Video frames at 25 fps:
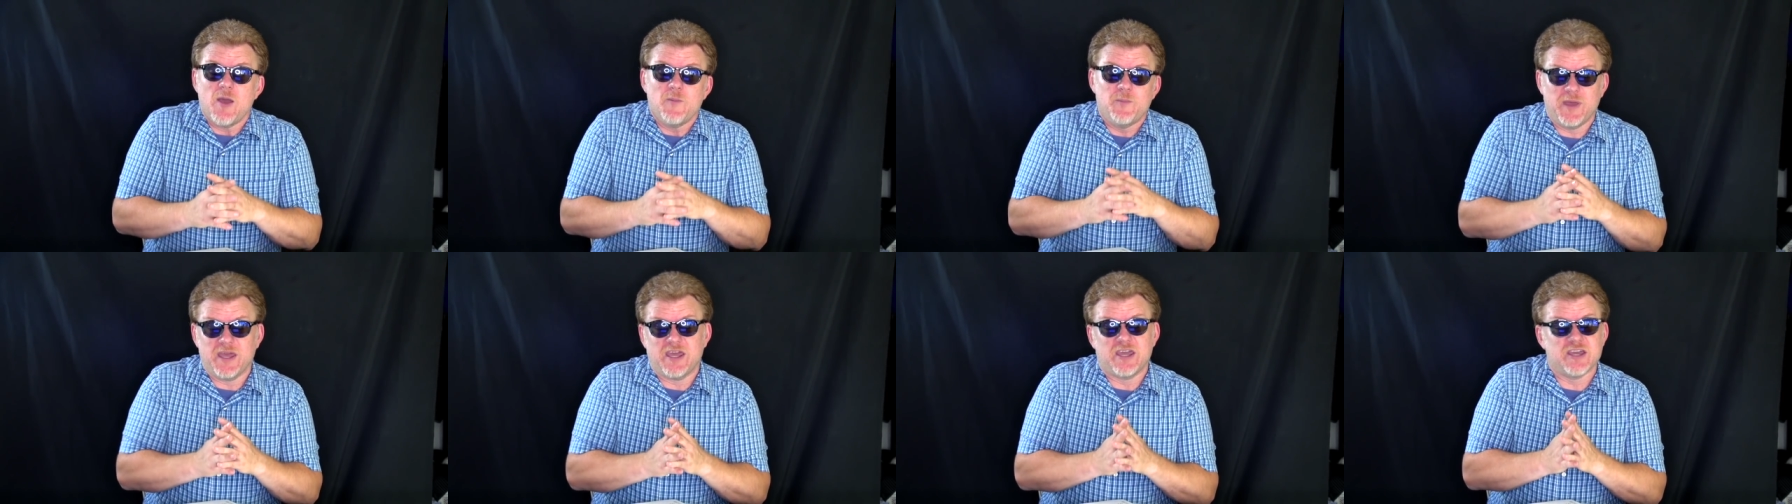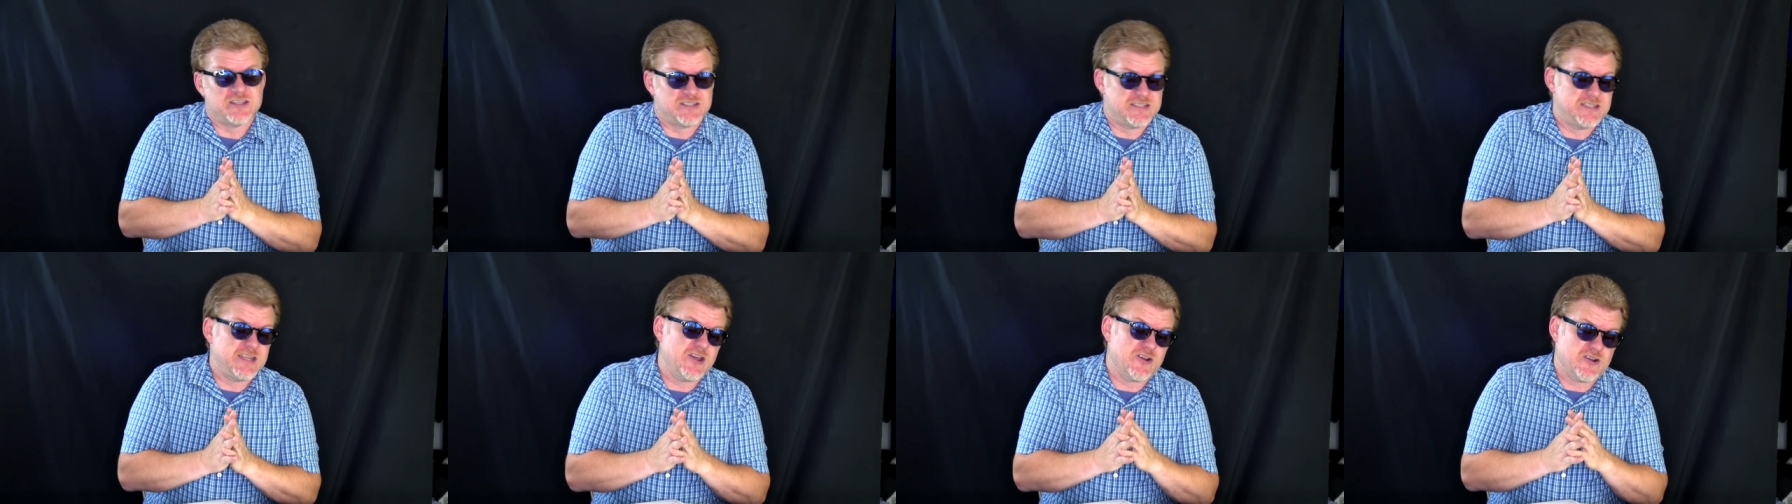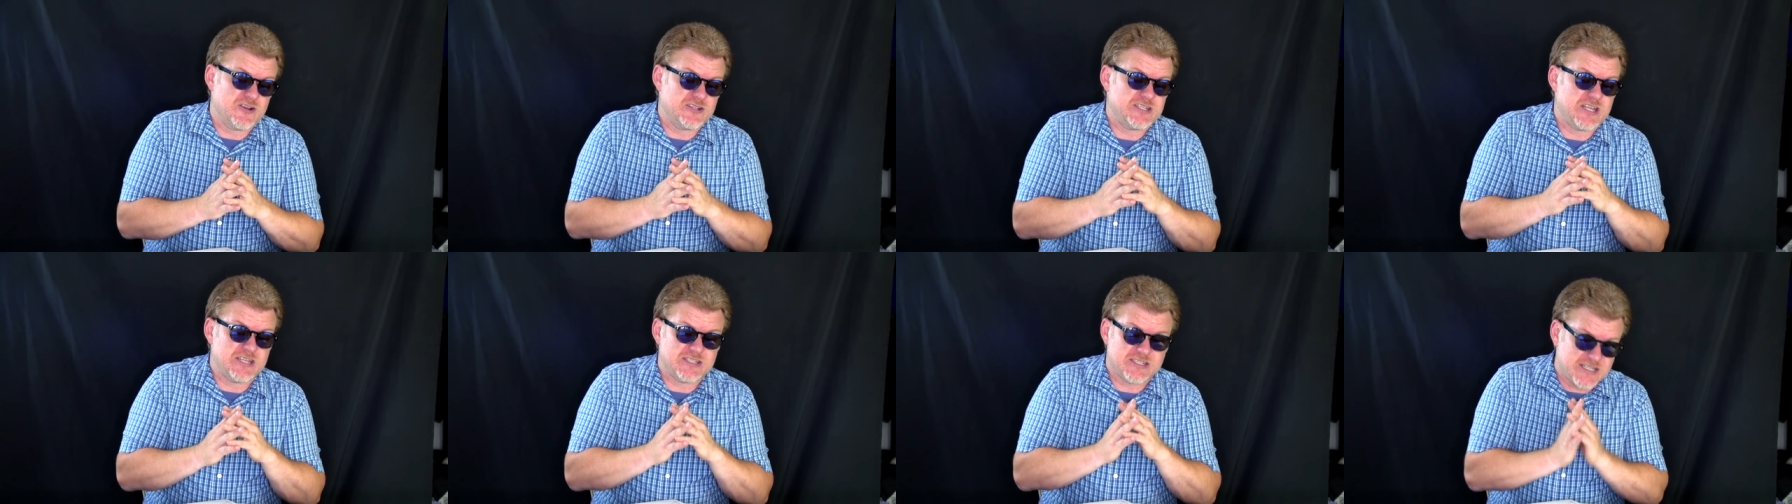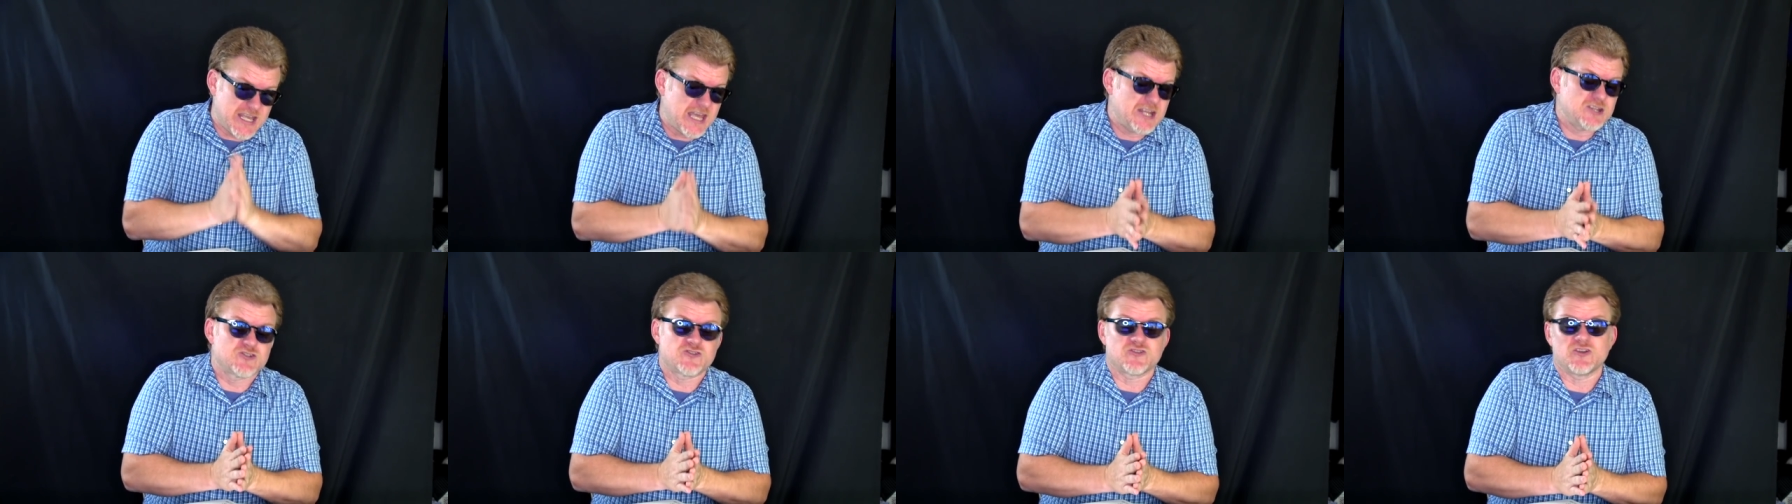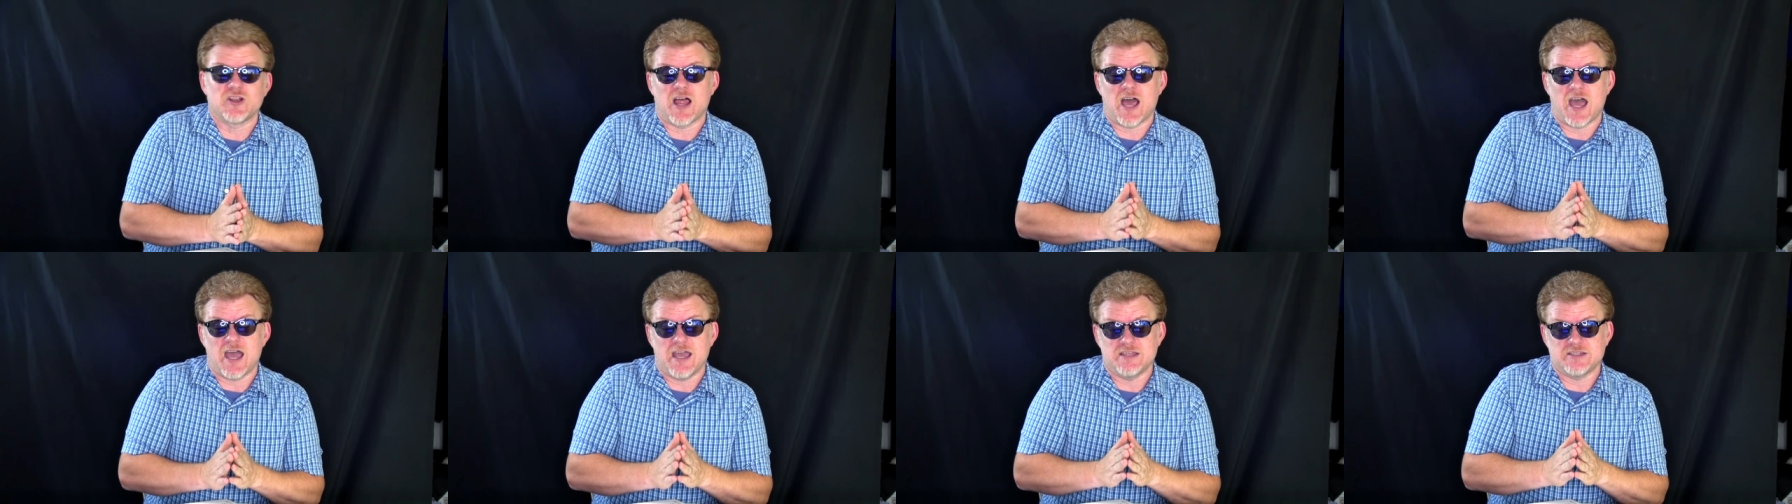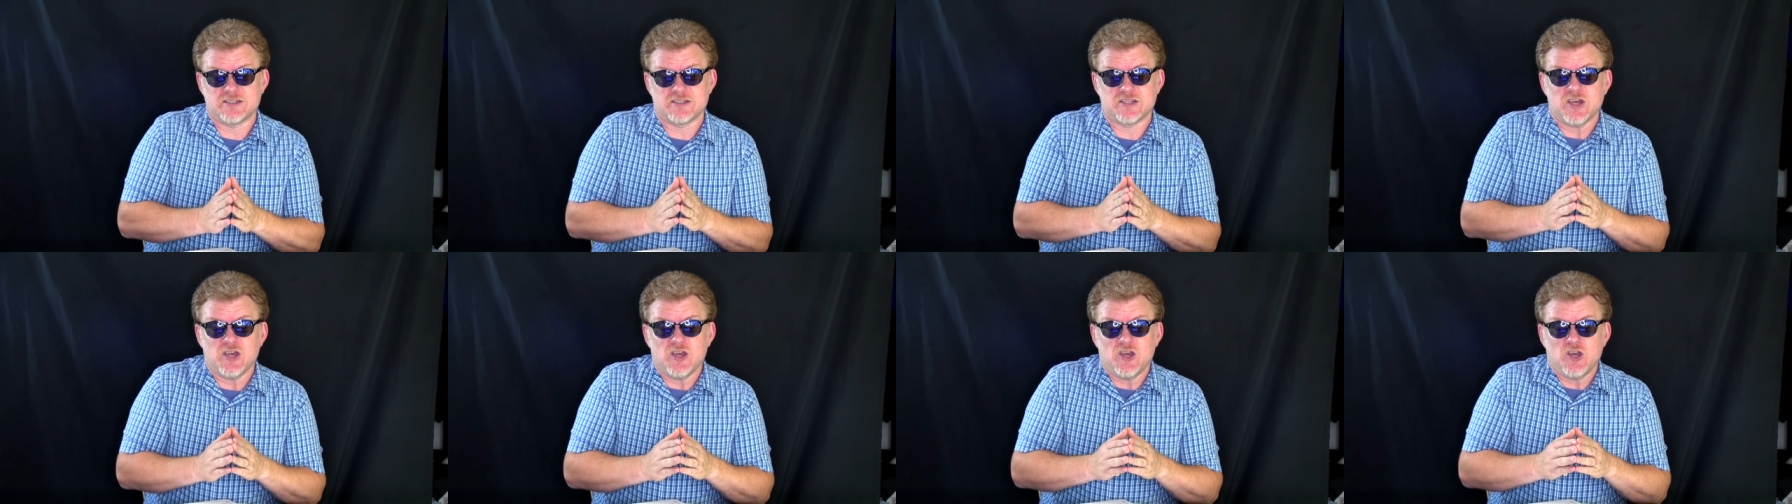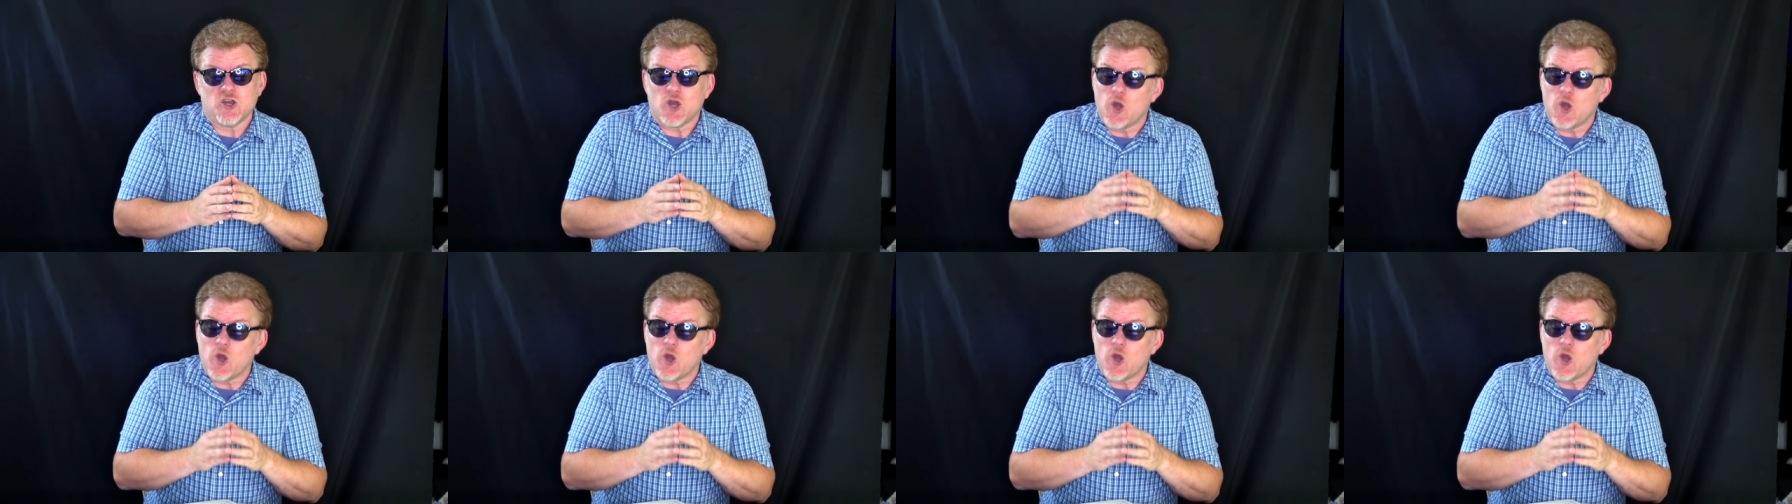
because there is a centralized,